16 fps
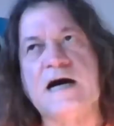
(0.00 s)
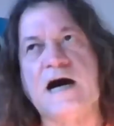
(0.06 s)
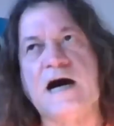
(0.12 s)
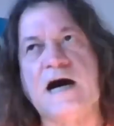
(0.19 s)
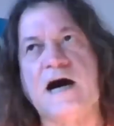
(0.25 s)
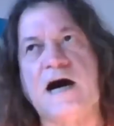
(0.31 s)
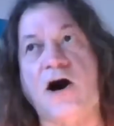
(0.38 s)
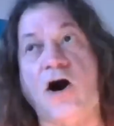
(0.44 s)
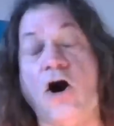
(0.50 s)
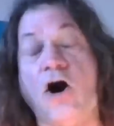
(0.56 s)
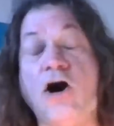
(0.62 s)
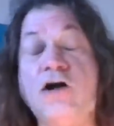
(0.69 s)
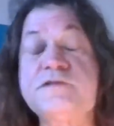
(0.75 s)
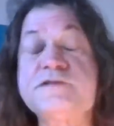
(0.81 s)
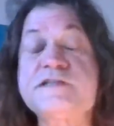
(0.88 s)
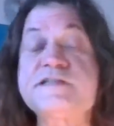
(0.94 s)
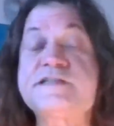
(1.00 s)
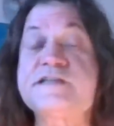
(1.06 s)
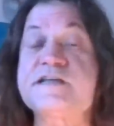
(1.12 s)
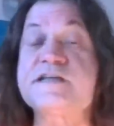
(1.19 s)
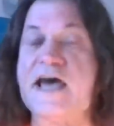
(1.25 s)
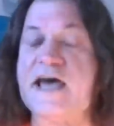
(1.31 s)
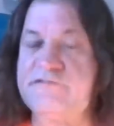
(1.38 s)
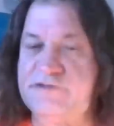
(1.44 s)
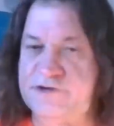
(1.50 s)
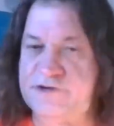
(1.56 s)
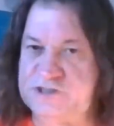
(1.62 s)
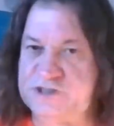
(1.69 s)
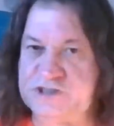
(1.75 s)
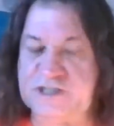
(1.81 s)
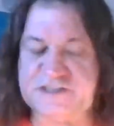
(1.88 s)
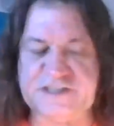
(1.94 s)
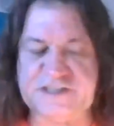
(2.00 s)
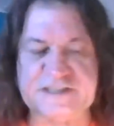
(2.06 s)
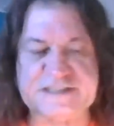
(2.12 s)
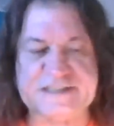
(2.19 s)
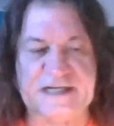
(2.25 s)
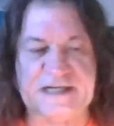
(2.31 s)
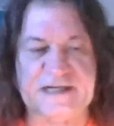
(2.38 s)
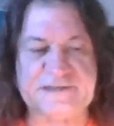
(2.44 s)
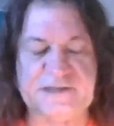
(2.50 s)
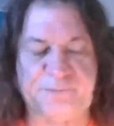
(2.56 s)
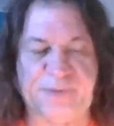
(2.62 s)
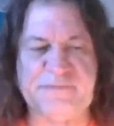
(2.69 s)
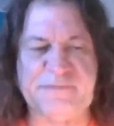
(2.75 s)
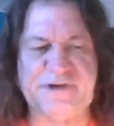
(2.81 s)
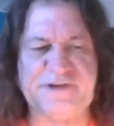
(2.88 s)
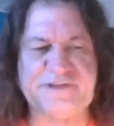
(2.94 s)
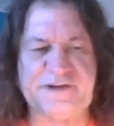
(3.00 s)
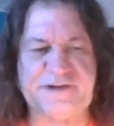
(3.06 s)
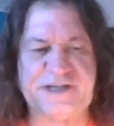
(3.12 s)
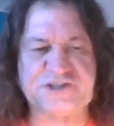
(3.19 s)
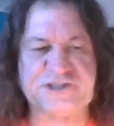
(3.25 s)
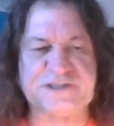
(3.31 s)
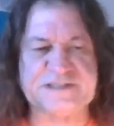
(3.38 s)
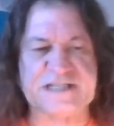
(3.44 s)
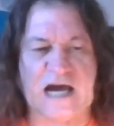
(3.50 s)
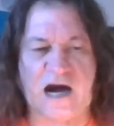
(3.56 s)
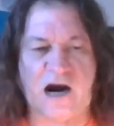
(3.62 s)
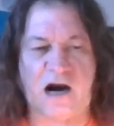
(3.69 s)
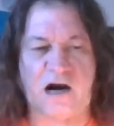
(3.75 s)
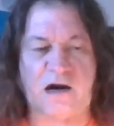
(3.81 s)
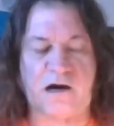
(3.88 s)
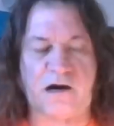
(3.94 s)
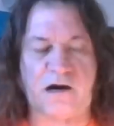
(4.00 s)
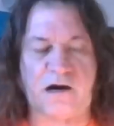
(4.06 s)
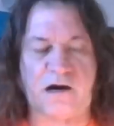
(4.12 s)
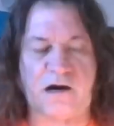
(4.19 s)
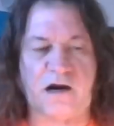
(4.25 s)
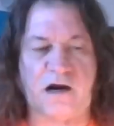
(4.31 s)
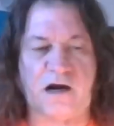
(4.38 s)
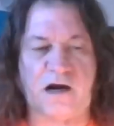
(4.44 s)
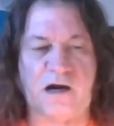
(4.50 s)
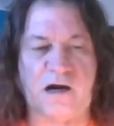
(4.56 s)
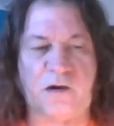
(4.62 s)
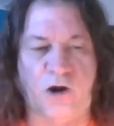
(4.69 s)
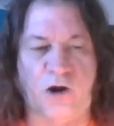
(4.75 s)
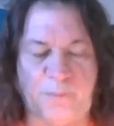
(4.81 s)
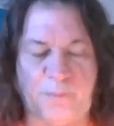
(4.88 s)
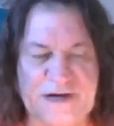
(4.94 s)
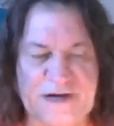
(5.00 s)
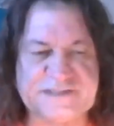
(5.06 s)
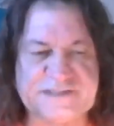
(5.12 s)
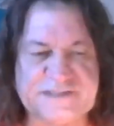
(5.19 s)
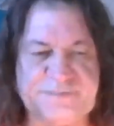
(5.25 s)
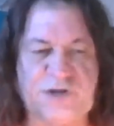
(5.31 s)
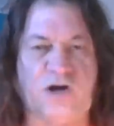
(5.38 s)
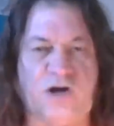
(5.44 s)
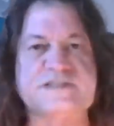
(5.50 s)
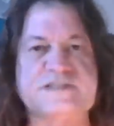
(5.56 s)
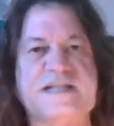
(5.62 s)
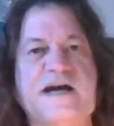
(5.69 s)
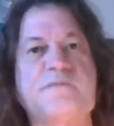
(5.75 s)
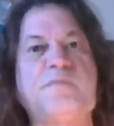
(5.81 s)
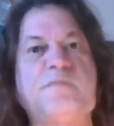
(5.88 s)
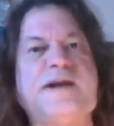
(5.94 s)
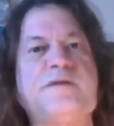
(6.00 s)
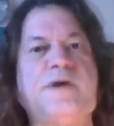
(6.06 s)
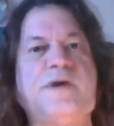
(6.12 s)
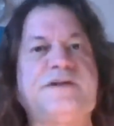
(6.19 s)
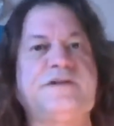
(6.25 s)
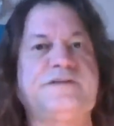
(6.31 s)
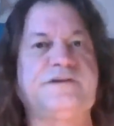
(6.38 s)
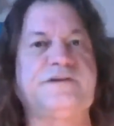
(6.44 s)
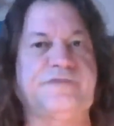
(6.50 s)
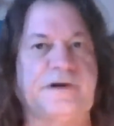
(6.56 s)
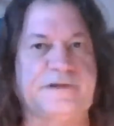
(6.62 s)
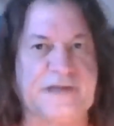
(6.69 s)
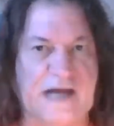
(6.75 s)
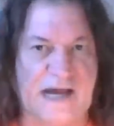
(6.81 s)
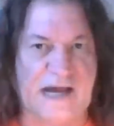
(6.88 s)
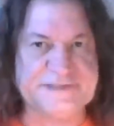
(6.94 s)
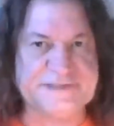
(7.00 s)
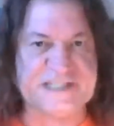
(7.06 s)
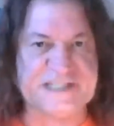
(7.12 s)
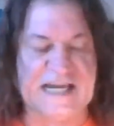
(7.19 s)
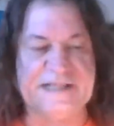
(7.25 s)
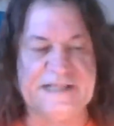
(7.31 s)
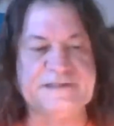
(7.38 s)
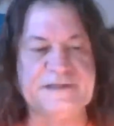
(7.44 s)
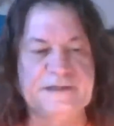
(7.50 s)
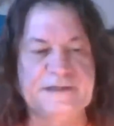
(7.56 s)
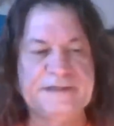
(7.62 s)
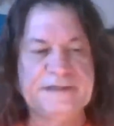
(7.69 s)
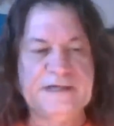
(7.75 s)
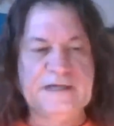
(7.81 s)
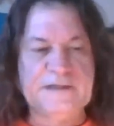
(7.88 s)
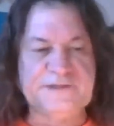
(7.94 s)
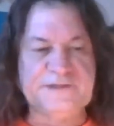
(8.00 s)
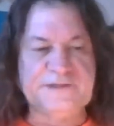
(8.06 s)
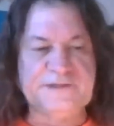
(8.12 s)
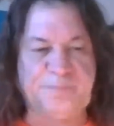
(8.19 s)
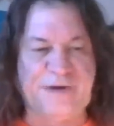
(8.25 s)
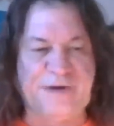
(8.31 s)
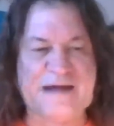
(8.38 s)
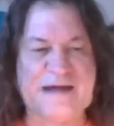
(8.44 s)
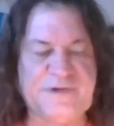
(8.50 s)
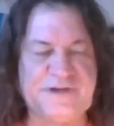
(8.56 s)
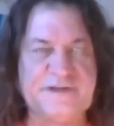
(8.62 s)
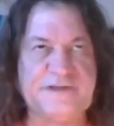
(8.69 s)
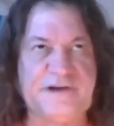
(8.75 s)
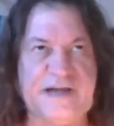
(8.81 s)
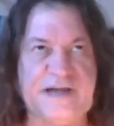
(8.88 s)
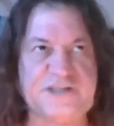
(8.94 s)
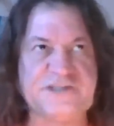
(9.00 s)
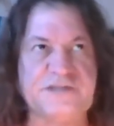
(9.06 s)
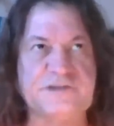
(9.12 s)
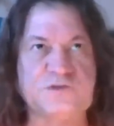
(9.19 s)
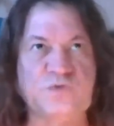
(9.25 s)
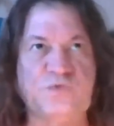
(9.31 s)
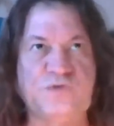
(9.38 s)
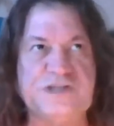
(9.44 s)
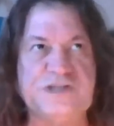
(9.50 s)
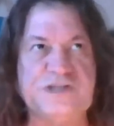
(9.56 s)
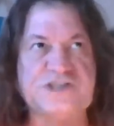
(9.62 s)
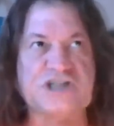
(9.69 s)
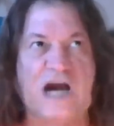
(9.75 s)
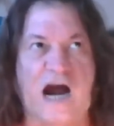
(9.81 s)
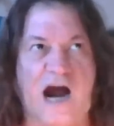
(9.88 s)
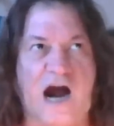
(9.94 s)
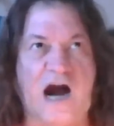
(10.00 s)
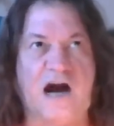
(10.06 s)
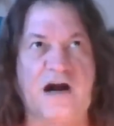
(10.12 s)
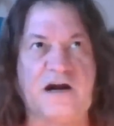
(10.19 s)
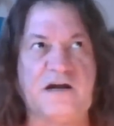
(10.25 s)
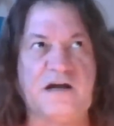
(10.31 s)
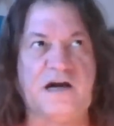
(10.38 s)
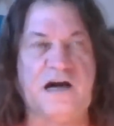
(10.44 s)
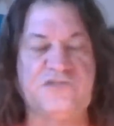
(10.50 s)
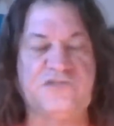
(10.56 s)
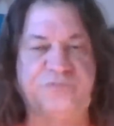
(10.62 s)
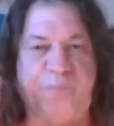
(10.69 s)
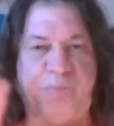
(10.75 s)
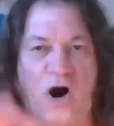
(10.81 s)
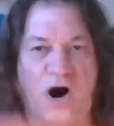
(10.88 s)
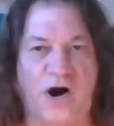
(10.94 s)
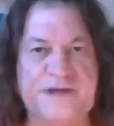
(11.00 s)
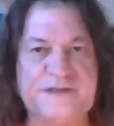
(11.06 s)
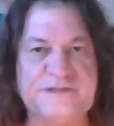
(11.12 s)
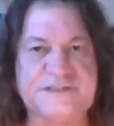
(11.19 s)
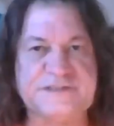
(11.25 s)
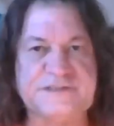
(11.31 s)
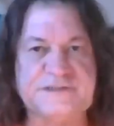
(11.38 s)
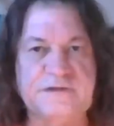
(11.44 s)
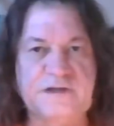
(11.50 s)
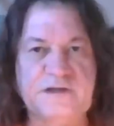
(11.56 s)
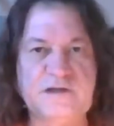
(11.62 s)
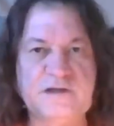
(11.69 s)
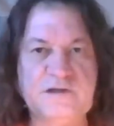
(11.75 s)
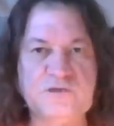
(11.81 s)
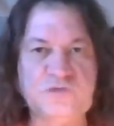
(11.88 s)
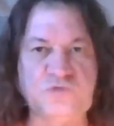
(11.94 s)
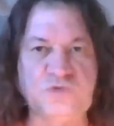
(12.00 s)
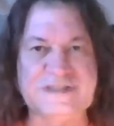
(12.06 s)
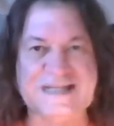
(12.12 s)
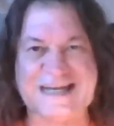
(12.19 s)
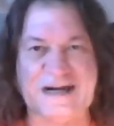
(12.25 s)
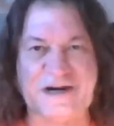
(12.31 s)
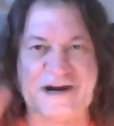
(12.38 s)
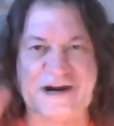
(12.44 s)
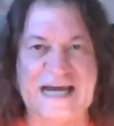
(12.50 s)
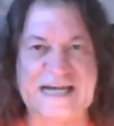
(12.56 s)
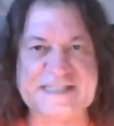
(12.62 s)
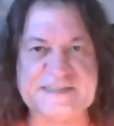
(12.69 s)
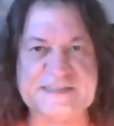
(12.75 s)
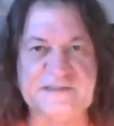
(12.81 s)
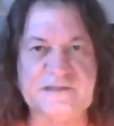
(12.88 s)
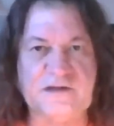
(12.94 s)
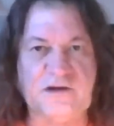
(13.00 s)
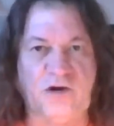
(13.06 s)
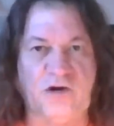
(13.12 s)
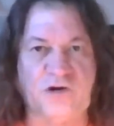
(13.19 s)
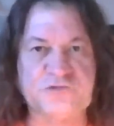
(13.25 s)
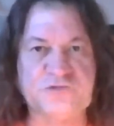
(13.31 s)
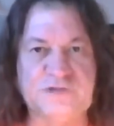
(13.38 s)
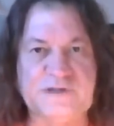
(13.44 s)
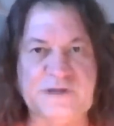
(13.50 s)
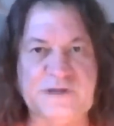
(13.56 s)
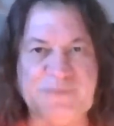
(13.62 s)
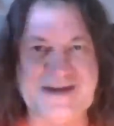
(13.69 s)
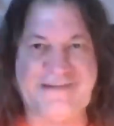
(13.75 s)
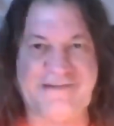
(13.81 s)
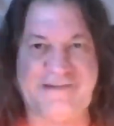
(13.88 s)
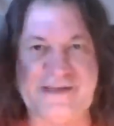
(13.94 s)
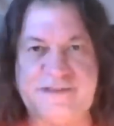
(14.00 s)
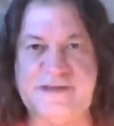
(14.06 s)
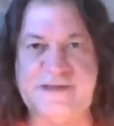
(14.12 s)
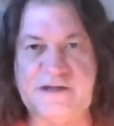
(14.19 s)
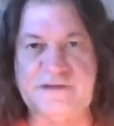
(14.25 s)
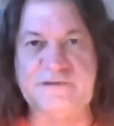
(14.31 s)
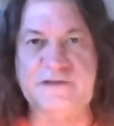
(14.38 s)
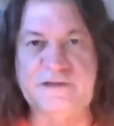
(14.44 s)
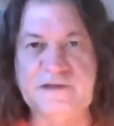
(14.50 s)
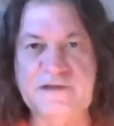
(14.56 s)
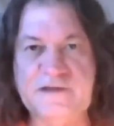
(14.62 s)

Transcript: On the average, it is the primary directions are complex because there are many, many different kinds. And the primary directions, which are of points to the horizon or to the meridian,